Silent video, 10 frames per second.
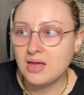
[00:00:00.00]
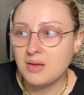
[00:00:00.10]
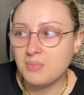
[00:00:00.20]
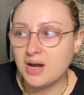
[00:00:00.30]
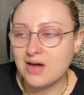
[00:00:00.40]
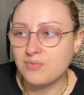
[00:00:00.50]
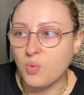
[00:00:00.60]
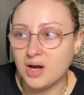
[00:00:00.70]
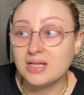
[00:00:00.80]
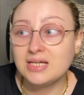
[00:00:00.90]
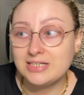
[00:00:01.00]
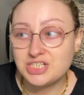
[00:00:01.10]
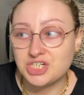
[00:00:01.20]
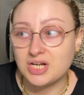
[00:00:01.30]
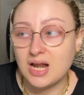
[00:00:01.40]
but I have one
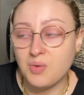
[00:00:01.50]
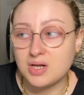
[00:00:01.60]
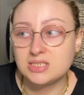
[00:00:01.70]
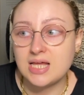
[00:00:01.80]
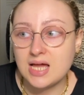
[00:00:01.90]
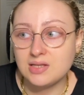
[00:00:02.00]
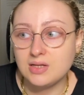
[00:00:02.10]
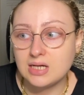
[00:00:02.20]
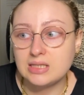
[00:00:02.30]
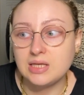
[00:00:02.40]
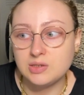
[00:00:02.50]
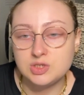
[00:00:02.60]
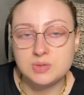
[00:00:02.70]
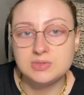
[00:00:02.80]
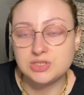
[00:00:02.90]
condition. I want to take a look at the
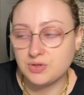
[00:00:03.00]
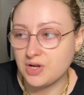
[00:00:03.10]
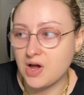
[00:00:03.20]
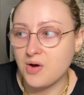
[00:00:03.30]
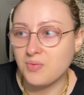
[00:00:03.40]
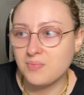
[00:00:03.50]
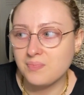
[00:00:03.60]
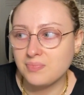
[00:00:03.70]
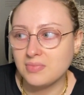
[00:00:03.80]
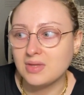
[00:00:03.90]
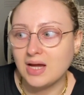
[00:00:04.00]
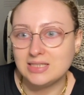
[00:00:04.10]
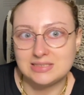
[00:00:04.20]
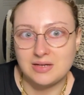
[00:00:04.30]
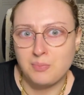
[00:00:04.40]
YouTube studio. I
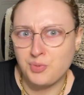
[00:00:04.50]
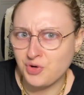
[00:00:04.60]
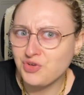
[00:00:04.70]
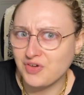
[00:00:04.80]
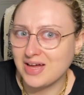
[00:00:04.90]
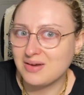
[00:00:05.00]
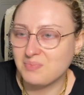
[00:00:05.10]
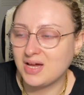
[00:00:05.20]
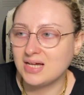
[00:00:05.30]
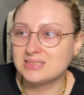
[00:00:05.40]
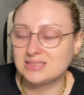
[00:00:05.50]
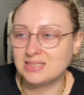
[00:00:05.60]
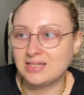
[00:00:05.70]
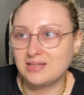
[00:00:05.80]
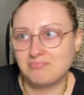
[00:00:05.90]
said, prove it, because
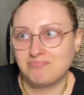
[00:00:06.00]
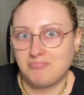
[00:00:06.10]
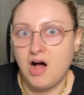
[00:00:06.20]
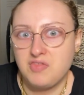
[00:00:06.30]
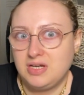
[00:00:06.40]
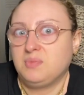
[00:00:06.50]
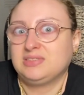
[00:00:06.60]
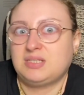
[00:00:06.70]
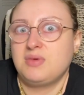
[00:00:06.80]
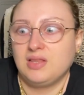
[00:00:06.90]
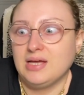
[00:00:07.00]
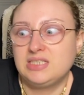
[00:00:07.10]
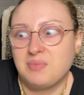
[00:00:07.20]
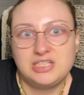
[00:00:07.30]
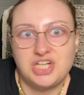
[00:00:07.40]
all they did was send me a link
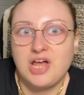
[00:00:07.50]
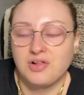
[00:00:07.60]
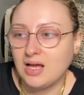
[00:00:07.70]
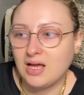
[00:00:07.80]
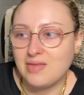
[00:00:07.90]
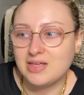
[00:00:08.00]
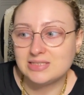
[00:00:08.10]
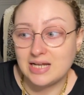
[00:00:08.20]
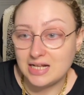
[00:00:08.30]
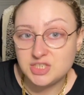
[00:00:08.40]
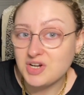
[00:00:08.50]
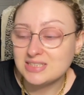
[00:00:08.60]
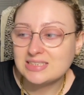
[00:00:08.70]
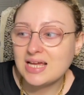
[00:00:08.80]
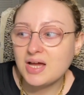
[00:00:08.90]
to my channel. And they said,
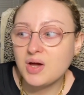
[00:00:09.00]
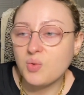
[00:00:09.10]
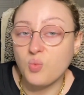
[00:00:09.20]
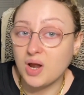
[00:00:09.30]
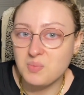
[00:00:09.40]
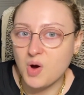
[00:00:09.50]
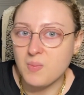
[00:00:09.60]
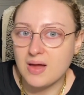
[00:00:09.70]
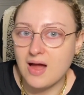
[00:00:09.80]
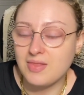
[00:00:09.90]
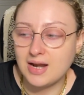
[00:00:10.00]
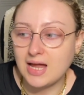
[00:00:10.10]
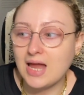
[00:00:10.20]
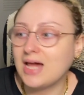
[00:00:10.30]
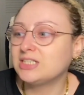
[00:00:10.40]
interesting, one moment. And then
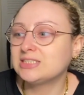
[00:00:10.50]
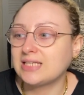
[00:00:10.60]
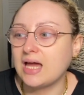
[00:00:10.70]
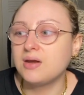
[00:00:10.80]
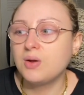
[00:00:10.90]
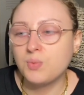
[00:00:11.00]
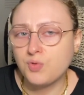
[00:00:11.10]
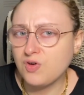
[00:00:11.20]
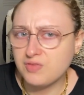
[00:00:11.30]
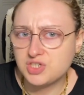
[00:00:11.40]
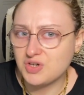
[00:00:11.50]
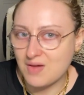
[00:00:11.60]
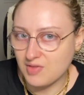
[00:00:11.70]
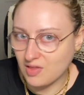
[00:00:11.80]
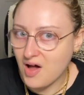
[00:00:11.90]
again, I just said, prove that you
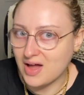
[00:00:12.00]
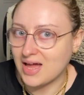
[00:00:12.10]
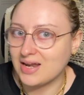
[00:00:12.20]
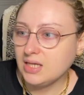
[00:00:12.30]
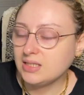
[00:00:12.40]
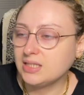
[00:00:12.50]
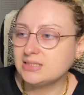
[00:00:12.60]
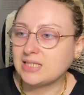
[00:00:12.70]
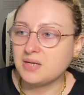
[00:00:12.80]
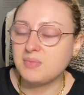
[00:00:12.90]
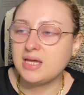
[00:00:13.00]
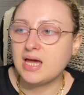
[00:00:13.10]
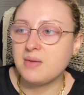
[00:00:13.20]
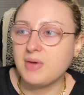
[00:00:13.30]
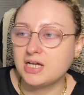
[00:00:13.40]
have the login. They sent me
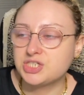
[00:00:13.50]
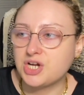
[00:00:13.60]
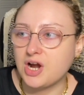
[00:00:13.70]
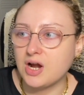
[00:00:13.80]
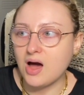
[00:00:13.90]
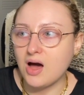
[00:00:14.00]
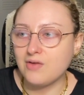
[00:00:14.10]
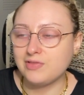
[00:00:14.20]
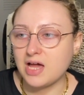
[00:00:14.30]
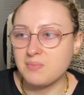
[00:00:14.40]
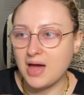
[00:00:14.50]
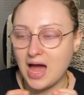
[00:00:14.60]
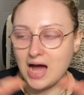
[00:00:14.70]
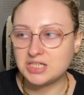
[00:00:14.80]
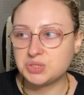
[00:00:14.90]
a picture of like my
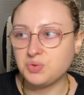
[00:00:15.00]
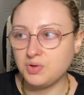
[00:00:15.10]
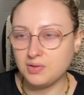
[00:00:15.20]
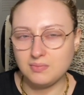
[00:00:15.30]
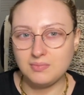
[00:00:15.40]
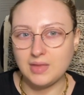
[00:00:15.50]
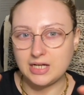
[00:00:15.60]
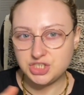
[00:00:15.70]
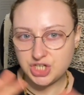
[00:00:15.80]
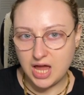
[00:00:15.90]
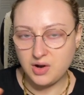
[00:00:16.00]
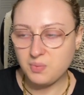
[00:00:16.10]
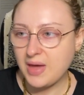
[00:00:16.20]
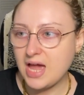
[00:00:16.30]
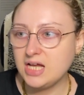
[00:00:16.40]
actual like channel
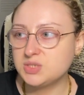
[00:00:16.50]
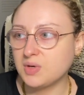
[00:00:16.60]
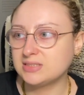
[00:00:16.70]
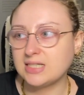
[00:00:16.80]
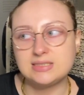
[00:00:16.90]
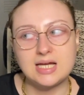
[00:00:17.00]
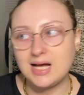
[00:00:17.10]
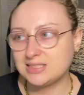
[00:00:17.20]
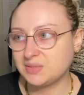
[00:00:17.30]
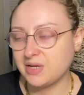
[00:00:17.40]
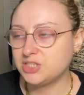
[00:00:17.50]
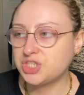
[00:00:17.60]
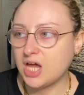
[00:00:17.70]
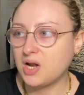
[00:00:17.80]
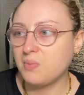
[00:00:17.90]
page where it says like customized
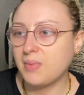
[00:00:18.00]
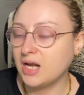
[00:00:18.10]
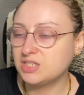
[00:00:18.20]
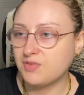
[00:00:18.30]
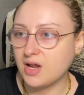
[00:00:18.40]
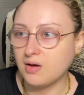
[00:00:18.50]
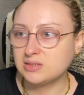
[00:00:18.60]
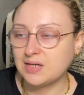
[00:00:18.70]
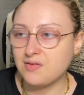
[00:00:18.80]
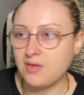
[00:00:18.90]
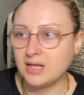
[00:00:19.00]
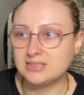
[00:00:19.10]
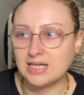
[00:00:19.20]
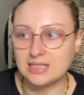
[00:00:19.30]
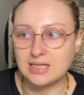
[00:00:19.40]
channel, manage videos and everything.
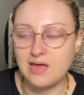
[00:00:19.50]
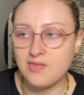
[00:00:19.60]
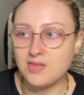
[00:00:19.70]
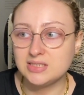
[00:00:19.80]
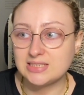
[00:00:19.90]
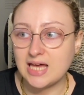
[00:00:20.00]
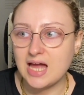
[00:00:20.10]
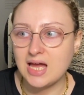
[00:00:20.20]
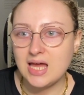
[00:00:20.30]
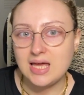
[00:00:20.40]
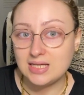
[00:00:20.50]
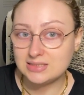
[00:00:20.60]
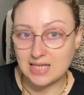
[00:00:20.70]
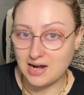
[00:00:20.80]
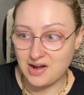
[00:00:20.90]
And they say,
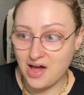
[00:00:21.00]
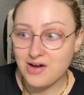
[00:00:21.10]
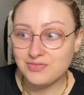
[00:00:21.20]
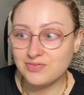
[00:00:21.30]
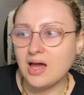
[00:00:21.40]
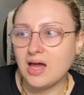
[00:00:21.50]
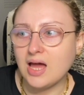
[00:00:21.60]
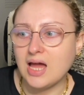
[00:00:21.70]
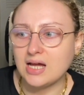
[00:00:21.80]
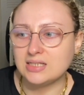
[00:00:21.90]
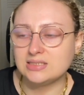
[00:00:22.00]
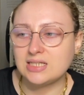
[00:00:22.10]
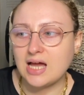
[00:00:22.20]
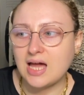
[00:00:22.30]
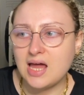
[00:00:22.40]
is that enough? And
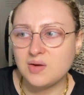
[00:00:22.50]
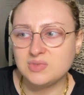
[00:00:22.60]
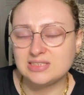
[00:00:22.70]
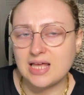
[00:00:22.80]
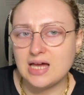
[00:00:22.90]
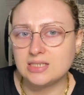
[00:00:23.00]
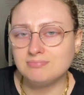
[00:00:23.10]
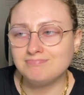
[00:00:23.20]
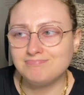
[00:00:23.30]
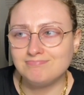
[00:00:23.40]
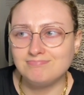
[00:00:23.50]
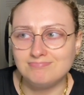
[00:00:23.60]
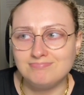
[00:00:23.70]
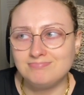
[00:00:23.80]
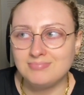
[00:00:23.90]
I kind of was like,
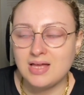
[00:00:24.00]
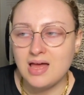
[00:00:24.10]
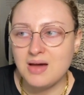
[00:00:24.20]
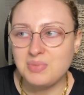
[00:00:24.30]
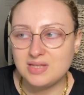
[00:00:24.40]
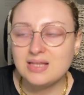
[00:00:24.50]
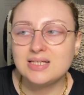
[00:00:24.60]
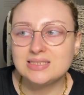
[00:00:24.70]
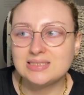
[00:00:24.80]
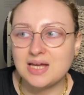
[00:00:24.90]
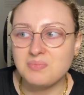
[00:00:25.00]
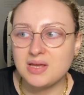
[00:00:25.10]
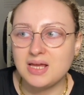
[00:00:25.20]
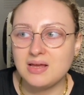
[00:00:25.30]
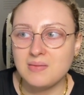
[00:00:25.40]
But then they sent me